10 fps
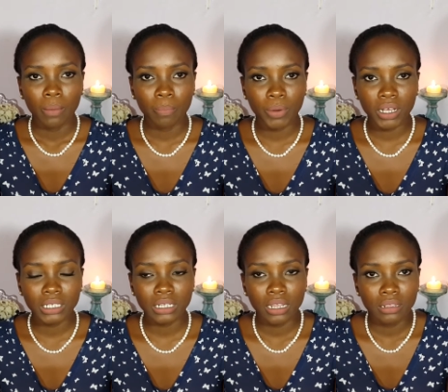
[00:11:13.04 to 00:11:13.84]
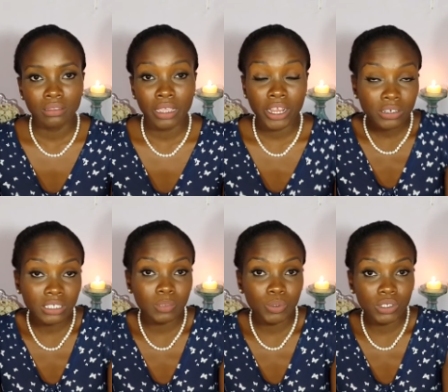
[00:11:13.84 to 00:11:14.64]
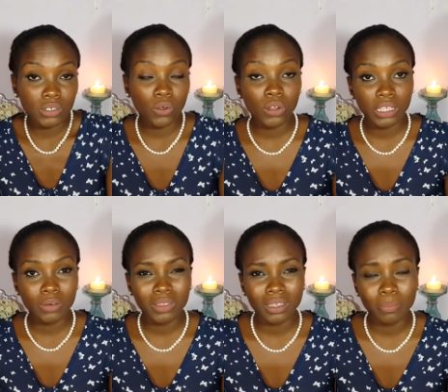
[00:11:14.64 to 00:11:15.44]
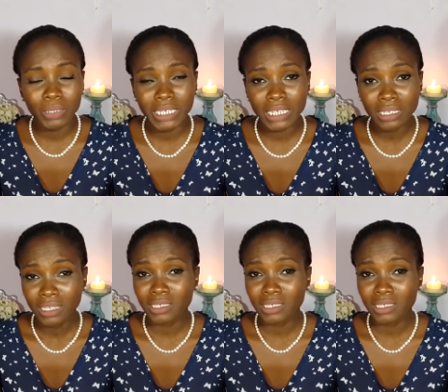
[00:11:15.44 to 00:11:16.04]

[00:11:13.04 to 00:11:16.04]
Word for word: but here is this person calling in with a complaint.